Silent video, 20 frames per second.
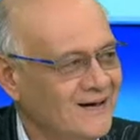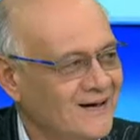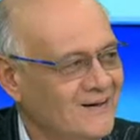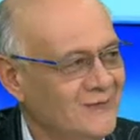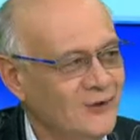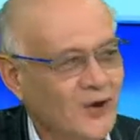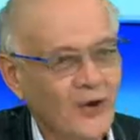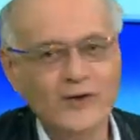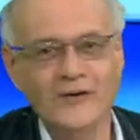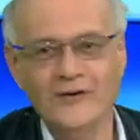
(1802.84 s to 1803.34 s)
a
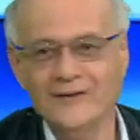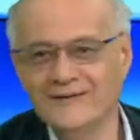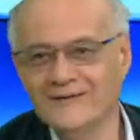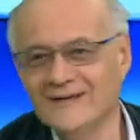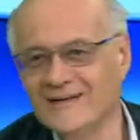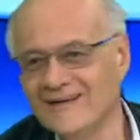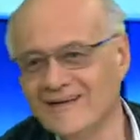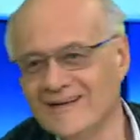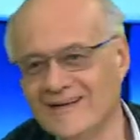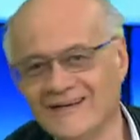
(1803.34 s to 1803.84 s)

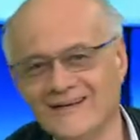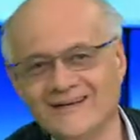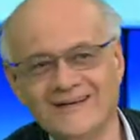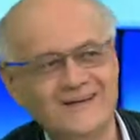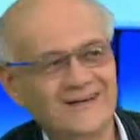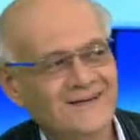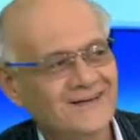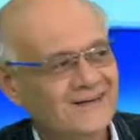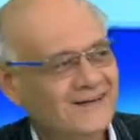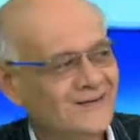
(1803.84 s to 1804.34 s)

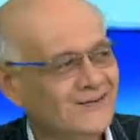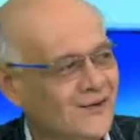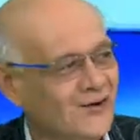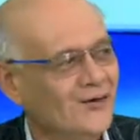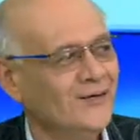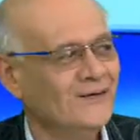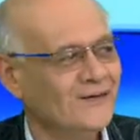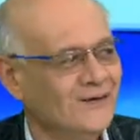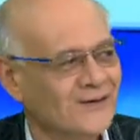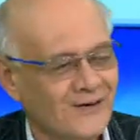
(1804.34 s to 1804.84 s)

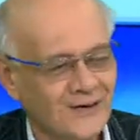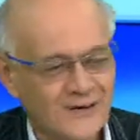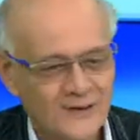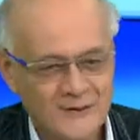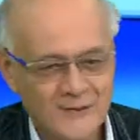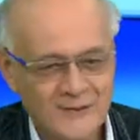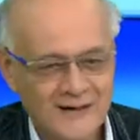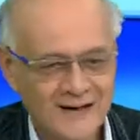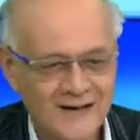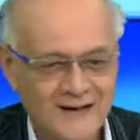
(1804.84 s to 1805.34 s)

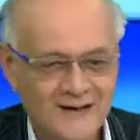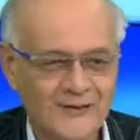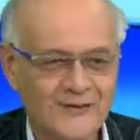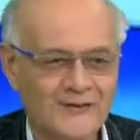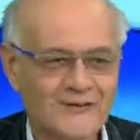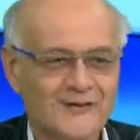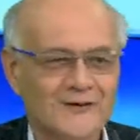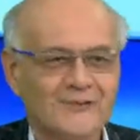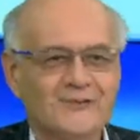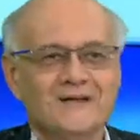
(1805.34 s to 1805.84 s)
non-economy
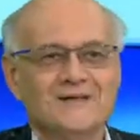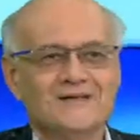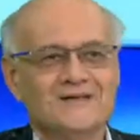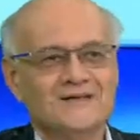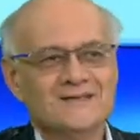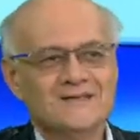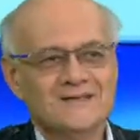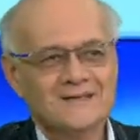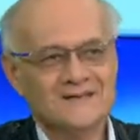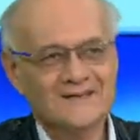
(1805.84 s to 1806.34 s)
housing, but
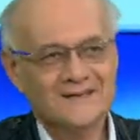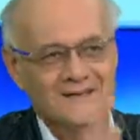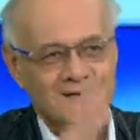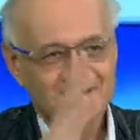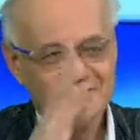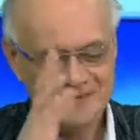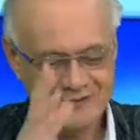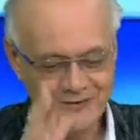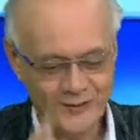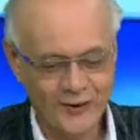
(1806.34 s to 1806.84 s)
just the